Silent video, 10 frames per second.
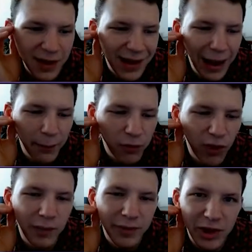I'm
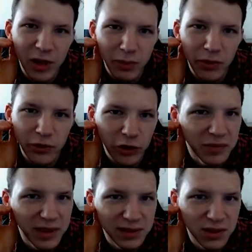probably going to put it low
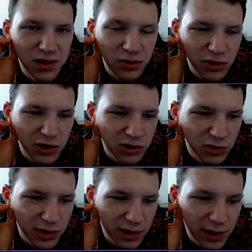because I don't really enjoy
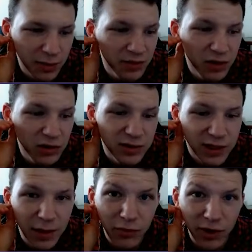the game, even though the
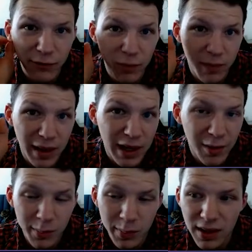sniper rifle may
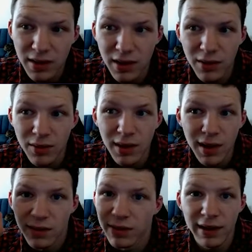not be,
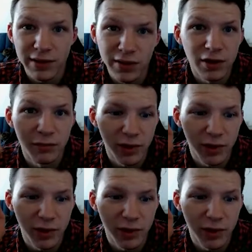that good.